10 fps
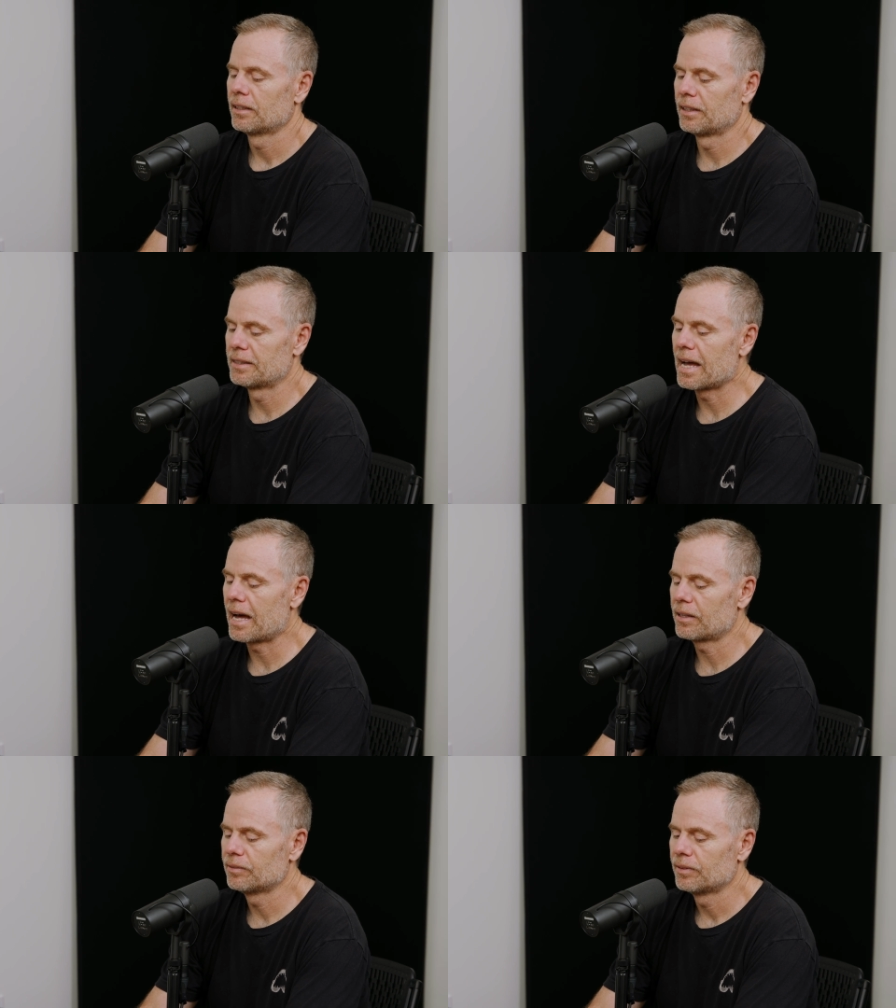the
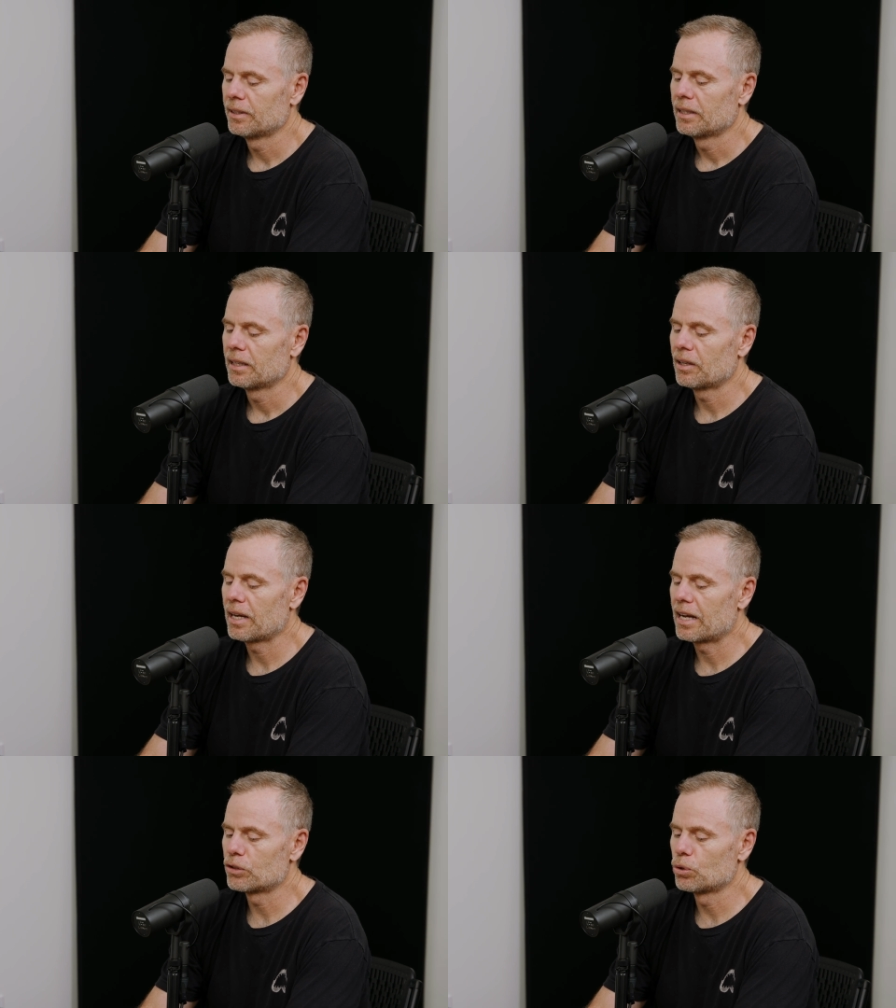dad.
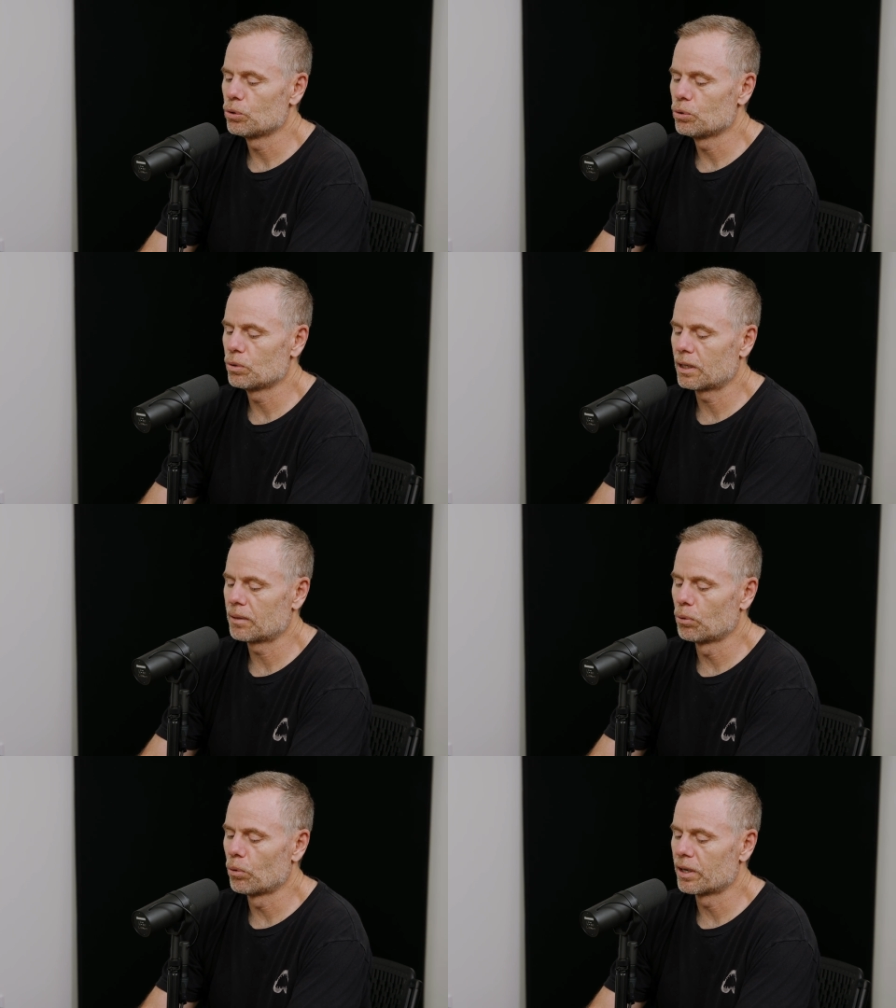Had
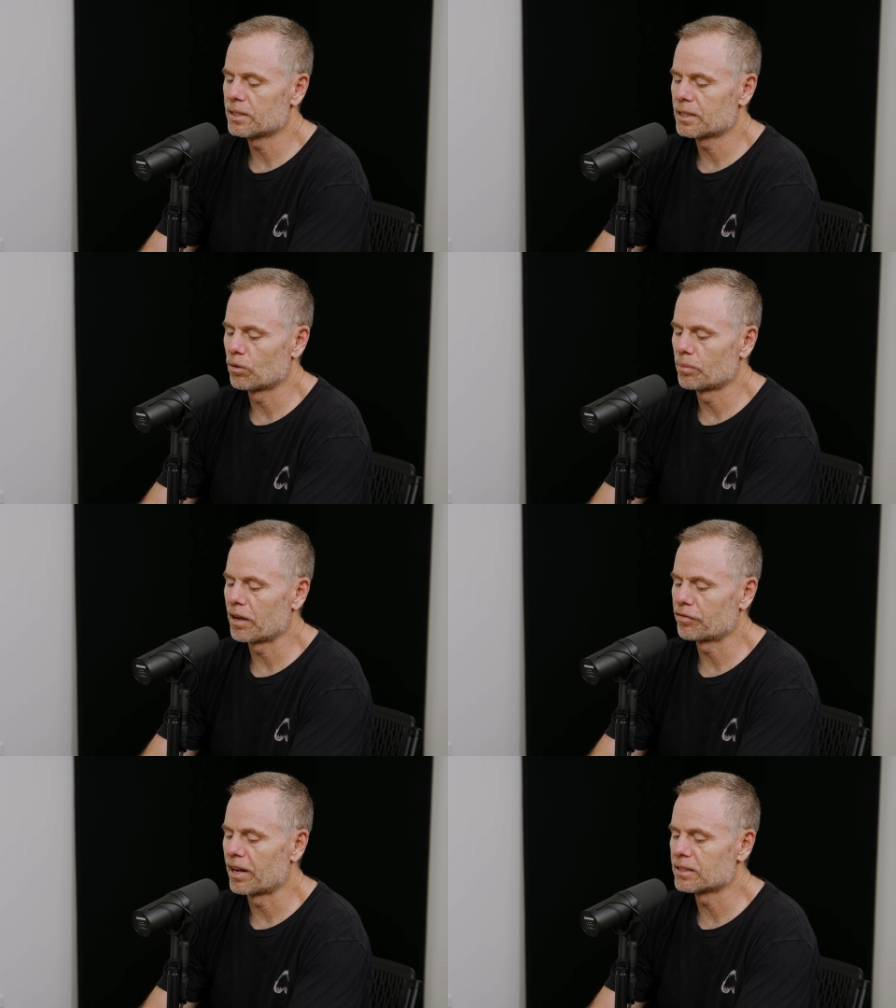2 boys. They were
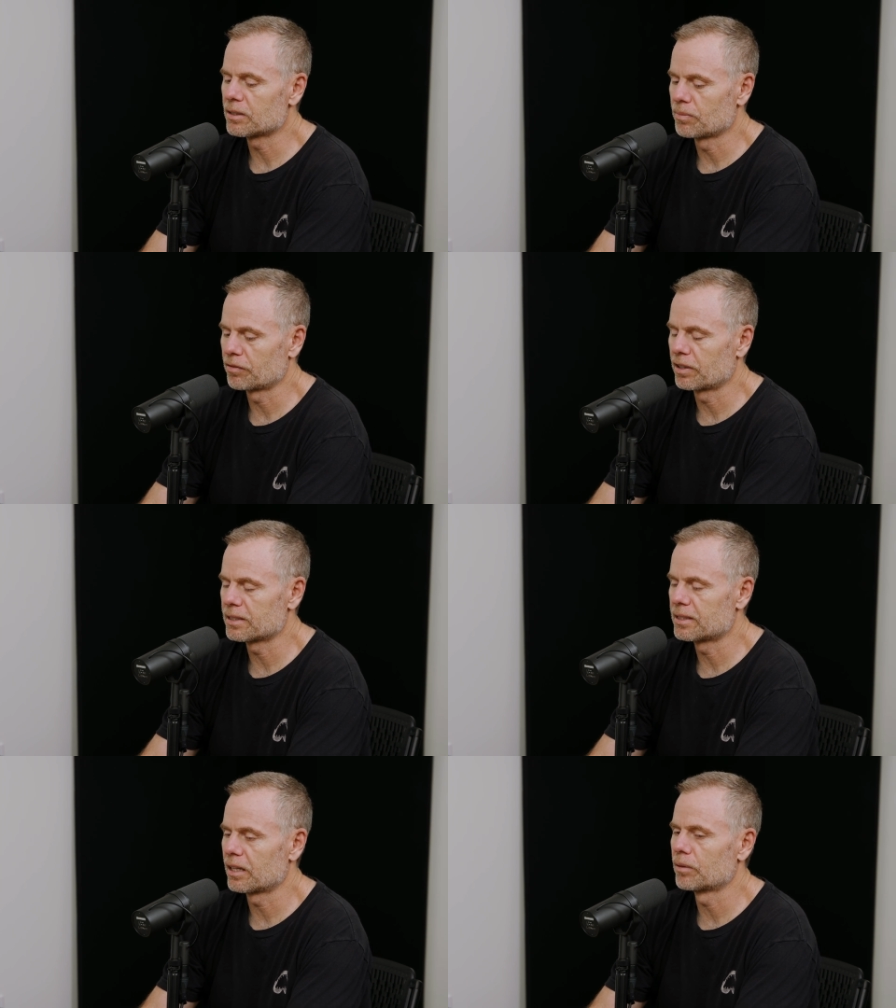my friends. My
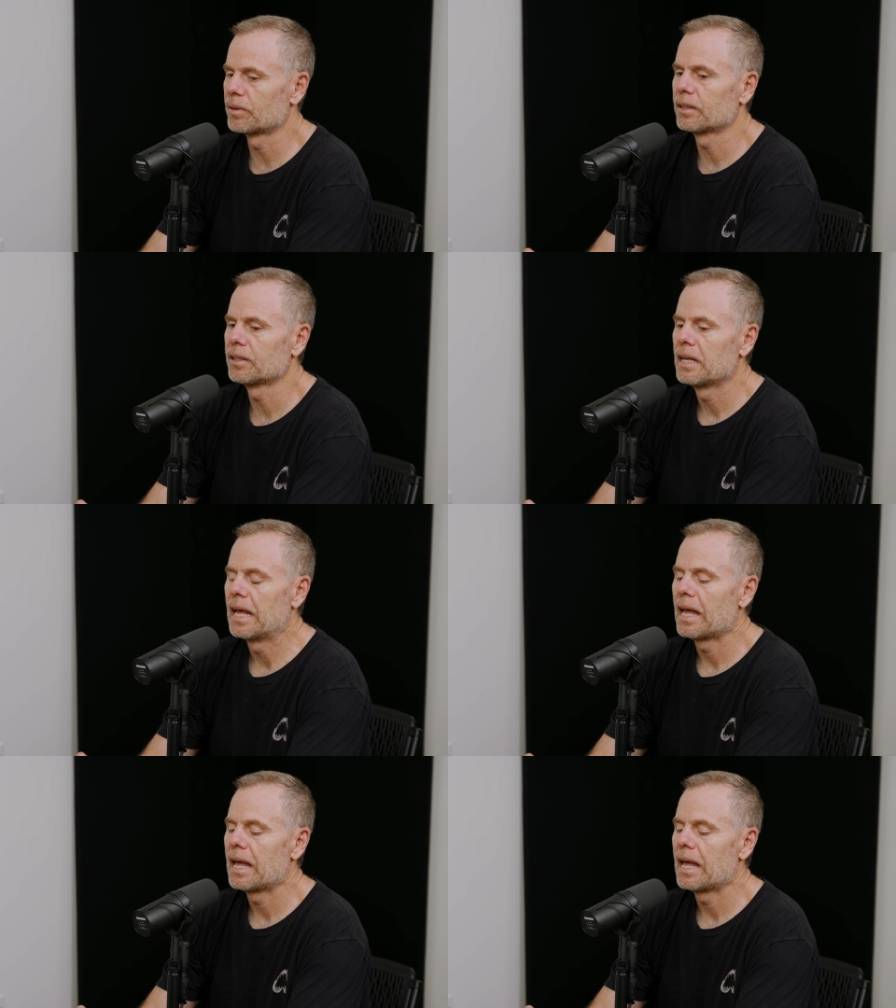friend is telling me.